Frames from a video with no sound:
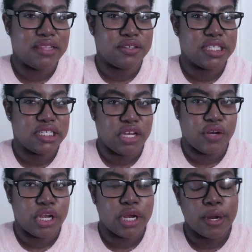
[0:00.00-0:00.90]

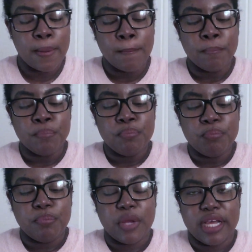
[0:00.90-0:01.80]
interior,
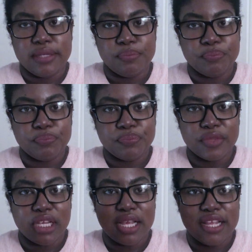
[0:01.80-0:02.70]
but
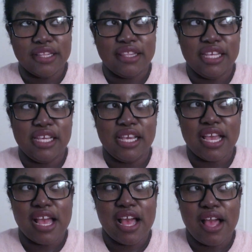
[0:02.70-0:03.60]
the
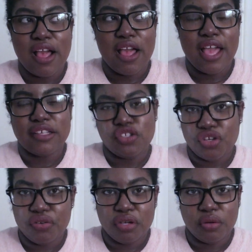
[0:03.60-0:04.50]

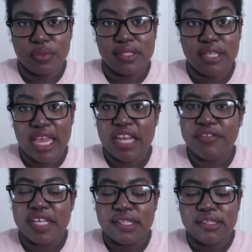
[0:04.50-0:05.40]
exterior was
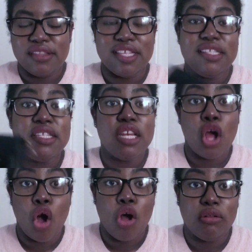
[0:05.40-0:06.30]
canvas. This is an
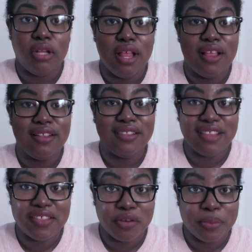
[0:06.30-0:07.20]
all
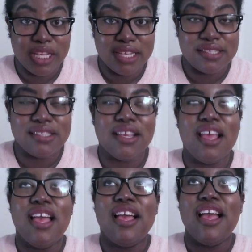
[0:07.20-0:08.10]
leather piece,
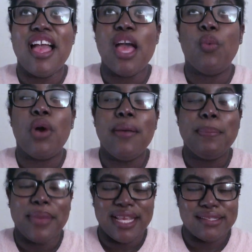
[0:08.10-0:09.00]
and what
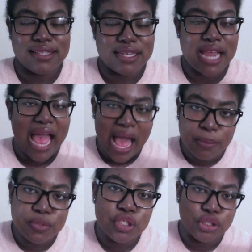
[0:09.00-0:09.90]
makes it
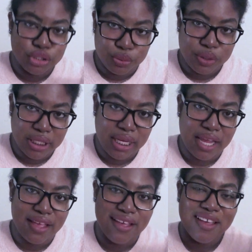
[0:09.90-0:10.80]
absolutely
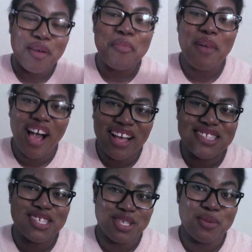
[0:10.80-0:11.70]

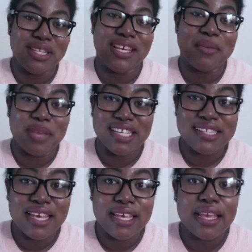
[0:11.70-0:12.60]
positively
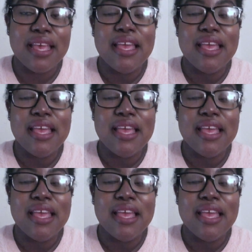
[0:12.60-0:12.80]
amazing